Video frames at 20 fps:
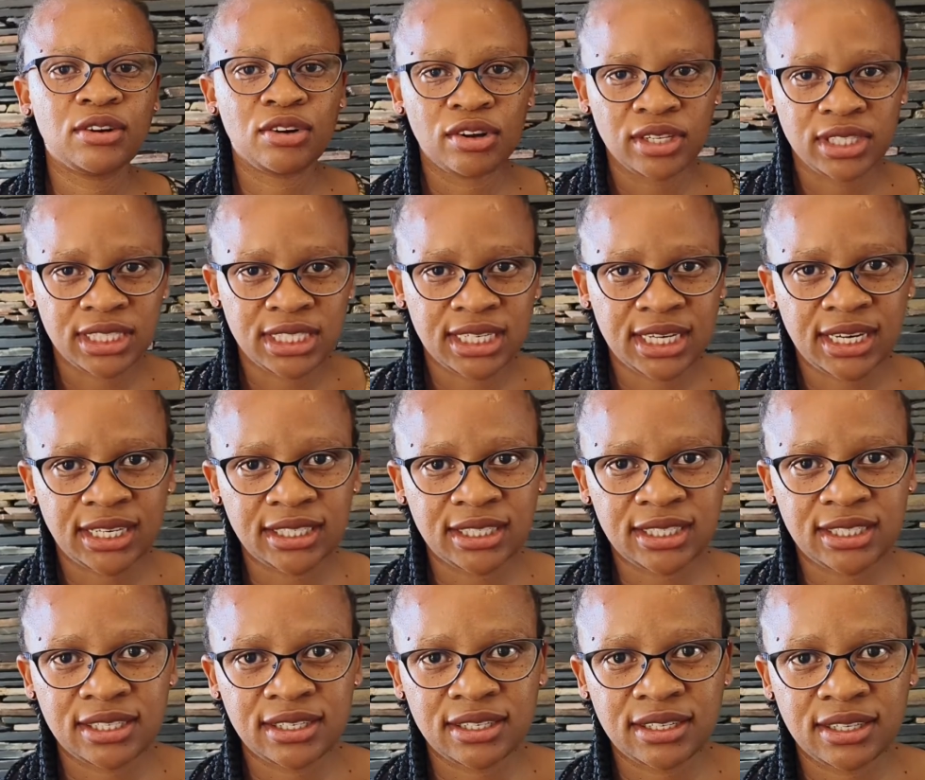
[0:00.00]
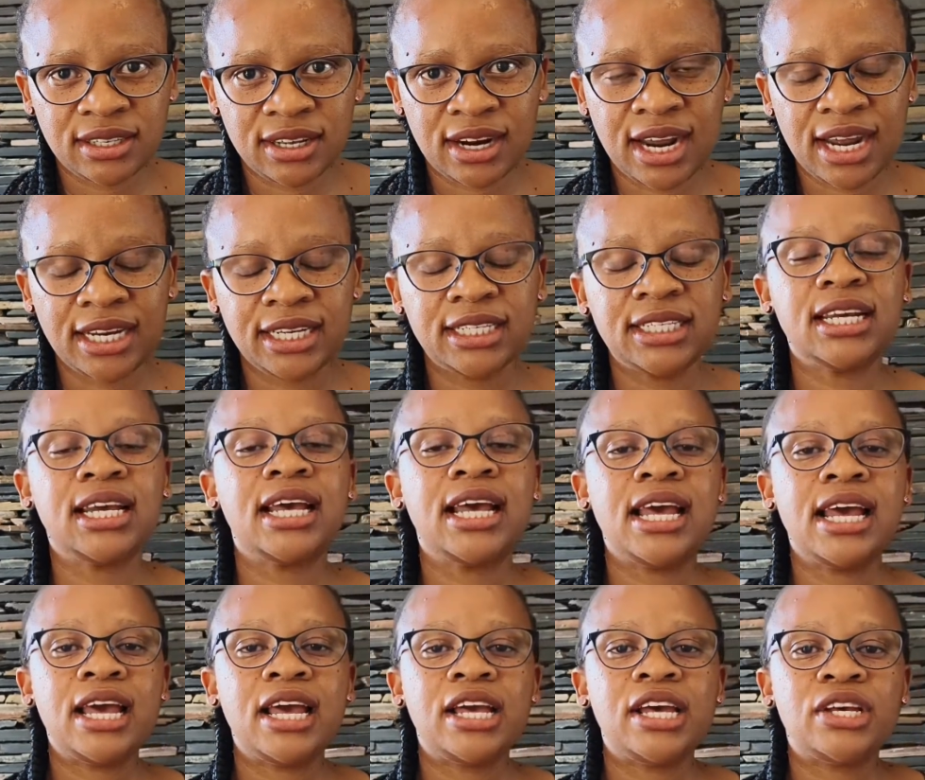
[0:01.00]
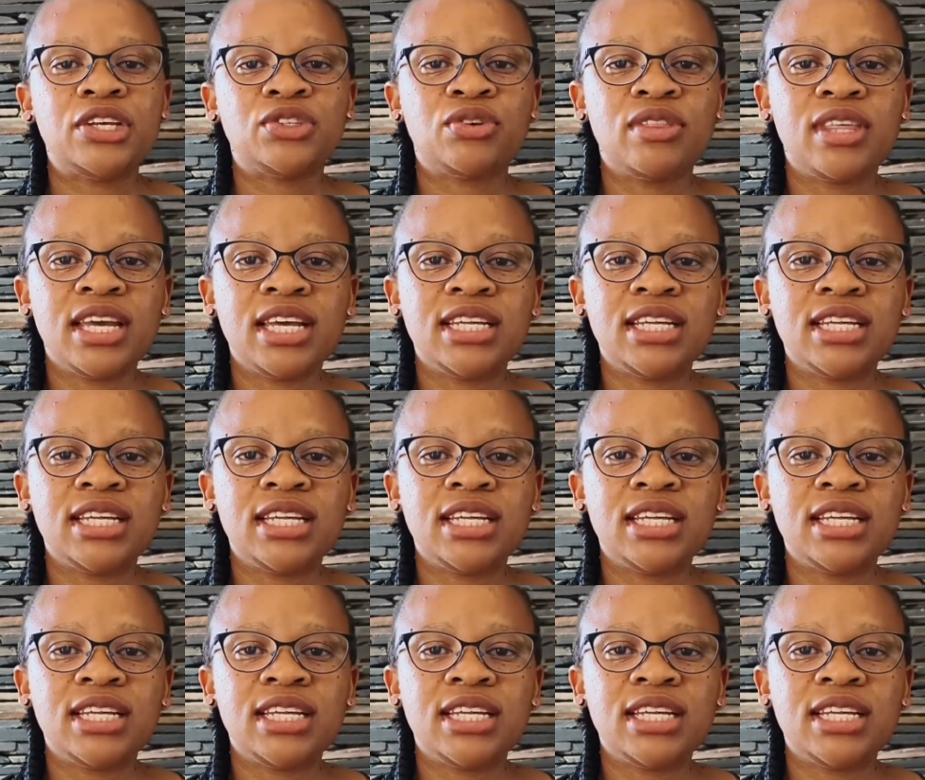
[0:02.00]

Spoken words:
contract, right? So the